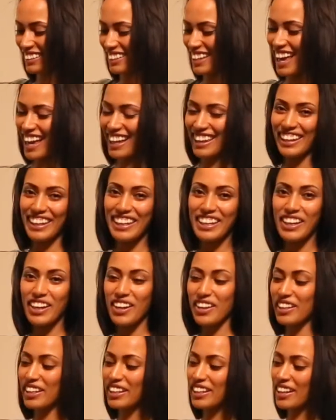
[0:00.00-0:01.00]
Yeah, there you
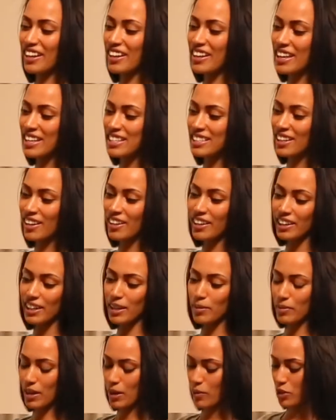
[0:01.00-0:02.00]
go. You can easily
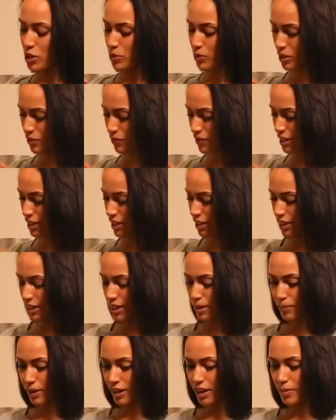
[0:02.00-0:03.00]
unclip there when you want to feed and
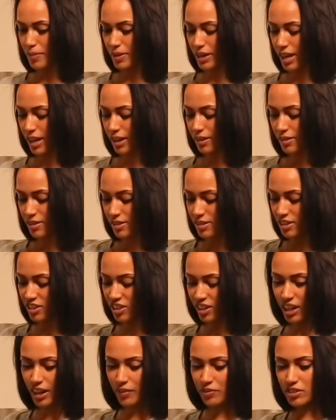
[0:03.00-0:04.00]
clip back up again, so you
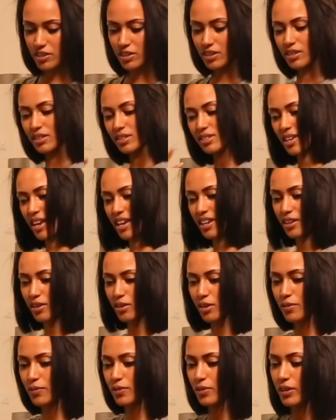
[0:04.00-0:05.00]
don't have to take it
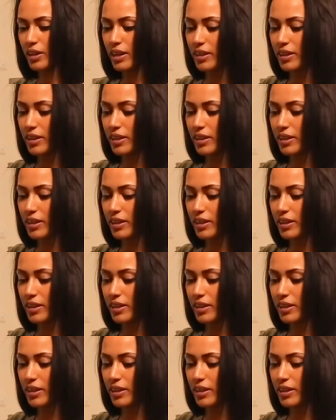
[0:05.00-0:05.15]
off or